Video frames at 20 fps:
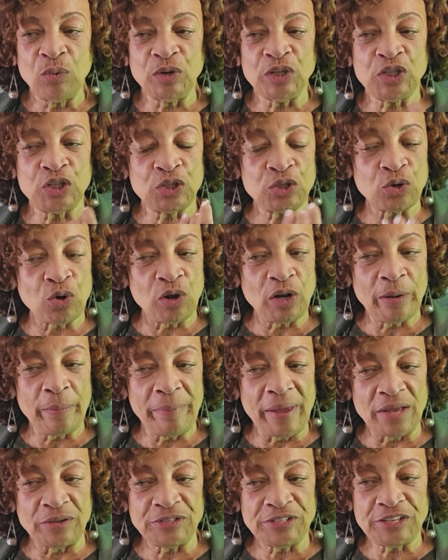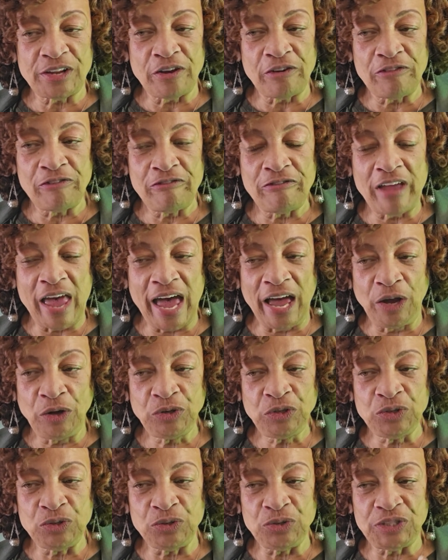which is all about
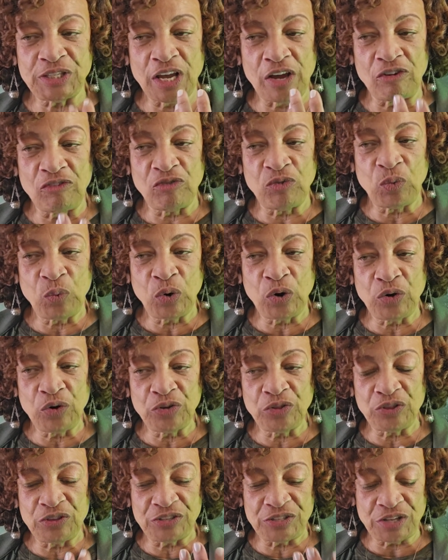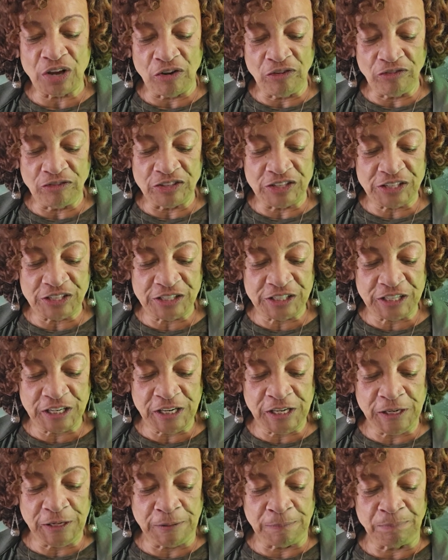self-value, self-worth,
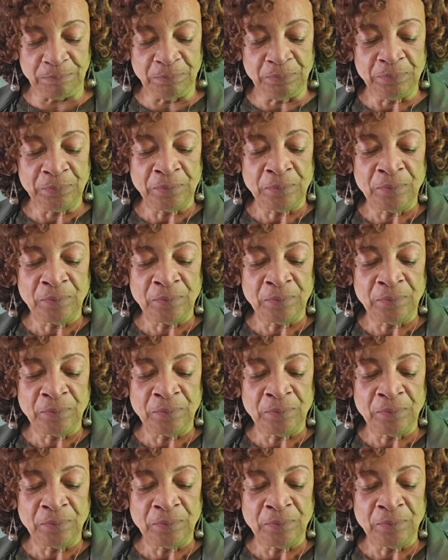self-esteem.